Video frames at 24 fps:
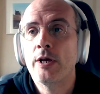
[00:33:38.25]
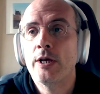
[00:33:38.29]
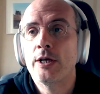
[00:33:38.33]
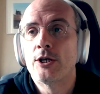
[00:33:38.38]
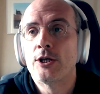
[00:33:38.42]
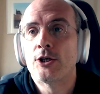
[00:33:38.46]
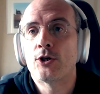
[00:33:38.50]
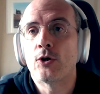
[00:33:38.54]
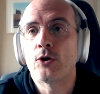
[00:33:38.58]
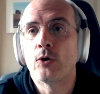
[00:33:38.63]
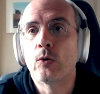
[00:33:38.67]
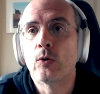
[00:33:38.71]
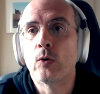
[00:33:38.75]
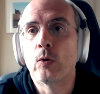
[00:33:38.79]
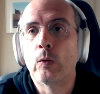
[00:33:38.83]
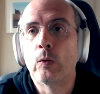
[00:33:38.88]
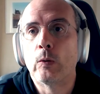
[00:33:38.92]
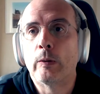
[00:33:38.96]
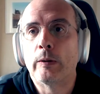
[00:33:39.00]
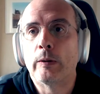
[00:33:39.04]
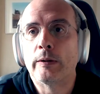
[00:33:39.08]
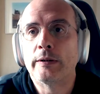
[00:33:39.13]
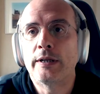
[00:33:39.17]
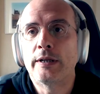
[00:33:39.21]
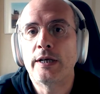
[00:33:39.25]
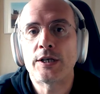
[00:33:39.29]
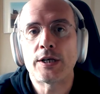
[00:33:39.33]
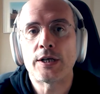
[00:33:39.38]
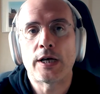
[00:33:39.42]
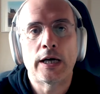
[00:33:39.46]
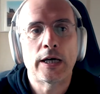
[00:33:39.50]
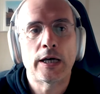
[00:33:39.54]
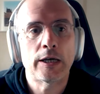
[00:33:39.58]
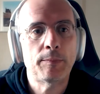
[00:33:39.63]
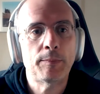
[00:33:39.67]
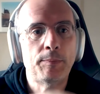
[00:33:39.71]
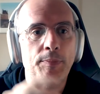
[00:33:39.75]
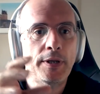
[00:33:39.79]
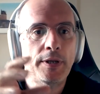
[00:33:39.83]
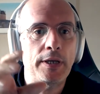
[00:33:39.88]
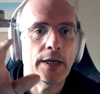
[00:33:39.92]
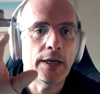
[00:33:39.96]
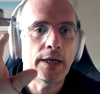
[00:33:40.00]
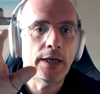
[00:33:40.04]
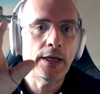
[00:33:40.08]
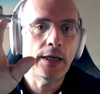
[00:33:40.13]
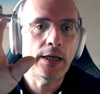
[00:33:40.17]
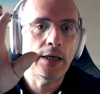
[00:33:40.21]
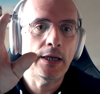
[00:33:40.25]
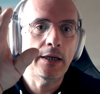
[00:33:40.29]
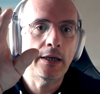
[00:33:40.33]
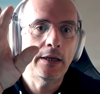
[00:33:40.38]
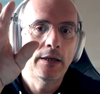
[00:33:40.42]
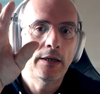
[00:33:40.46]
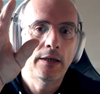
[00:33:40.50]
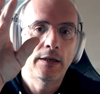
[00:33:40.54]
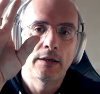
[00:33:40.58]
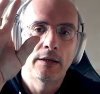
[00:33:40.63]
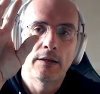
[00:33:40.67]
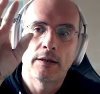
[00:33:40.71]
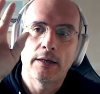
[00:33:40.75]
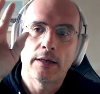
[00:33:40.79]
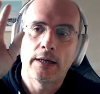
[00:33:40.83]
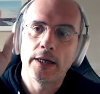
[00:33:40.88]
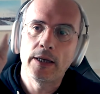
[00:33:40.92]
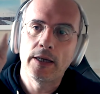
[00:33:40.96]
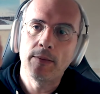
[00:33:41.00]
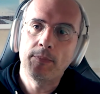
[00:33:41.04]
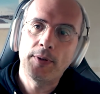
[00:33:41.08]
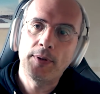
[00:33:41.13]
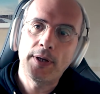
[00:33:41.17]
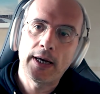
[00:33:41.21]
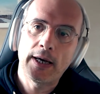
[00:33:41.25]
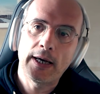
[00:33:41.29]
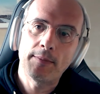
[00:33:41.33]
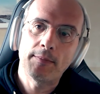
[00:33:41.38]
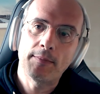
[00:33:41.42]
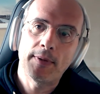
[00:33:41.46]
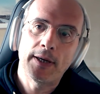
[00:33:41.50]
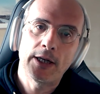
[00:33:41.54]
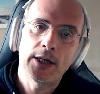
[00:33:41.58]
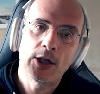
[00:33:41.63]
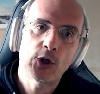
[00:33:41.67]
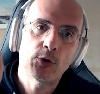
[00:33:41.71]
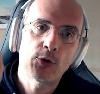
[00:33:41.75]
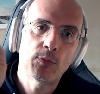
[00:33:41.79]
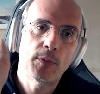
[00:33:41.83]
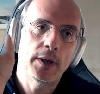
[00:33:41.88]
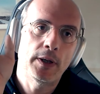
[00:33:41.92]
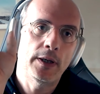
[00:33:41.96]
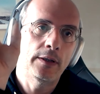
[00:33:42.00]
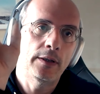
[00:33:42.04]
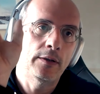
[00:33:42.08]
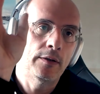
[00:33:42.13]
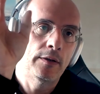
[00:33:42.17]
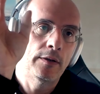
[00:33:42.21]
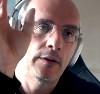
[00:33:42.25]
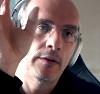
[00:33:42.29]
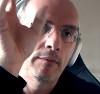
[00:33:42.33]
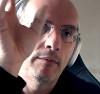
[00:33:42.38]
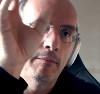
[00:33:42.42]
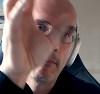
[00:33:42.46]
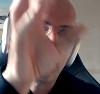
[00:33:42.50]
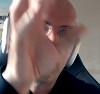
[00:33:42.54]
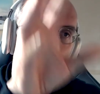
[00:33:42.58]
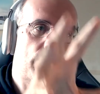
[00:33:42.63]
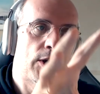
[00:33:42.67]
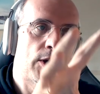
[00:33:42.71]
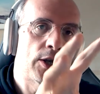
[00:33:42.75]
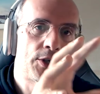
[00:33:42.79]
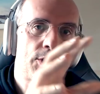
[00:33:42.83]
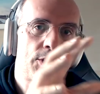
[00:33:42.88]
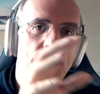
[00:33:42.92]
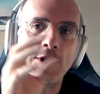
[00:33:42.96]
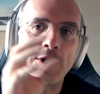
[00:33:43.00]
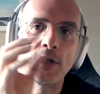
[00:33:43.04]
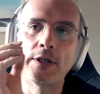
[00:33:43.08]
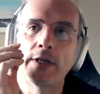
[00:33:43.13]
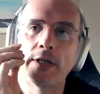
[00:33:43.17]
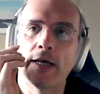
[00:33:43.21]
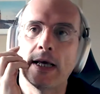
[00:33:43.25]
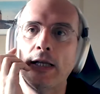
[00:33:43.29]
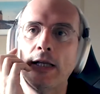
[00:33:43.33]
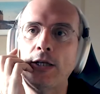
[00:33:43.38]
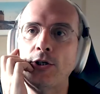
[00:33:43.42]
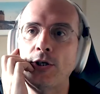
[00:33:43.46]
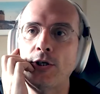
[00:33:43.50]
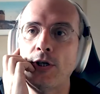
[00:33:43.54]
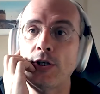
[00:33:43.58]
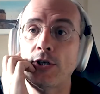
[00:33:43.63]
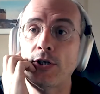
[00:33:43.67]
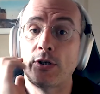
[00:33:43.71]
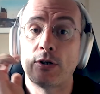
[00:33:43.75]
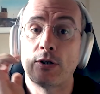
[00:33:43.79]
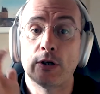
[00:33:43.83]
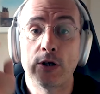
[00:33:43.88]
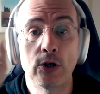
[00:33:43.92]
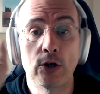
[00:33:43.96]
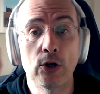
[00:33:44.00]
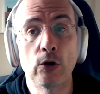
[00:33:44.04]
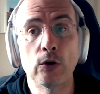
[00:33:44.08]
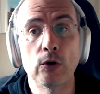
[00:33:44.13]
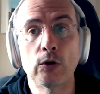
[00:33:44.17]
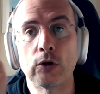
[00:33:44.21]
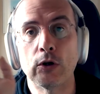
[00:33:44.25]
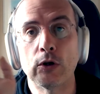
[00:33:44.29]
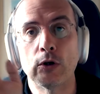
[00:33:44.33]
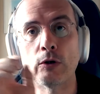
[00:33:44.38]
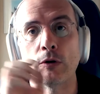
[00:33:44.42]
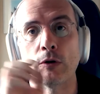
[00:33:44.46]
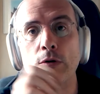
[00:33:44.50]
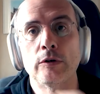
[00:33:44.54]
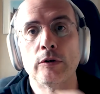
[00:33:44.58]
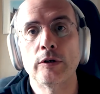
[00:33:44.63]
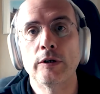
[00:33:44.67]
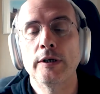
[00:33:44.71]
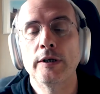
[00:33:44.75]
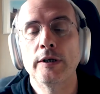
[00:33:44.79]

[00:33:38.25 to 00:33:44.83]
So this RPA, API management, process intelligence, low code,